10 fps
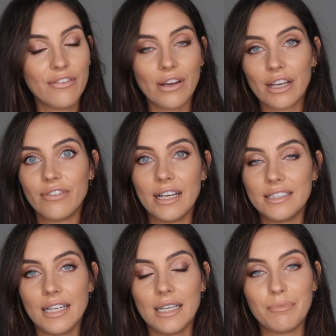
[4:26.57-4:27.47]
If I can
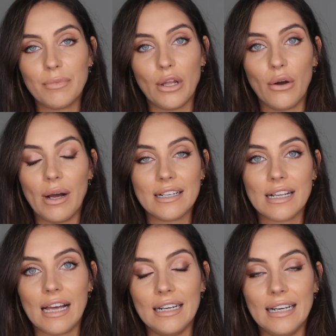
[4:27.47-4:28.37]
find any below,
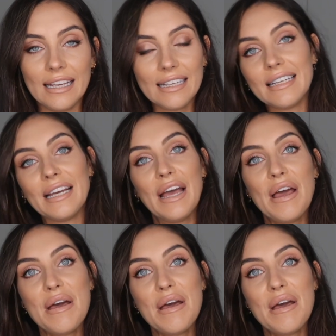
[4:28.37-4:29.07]
I'll link.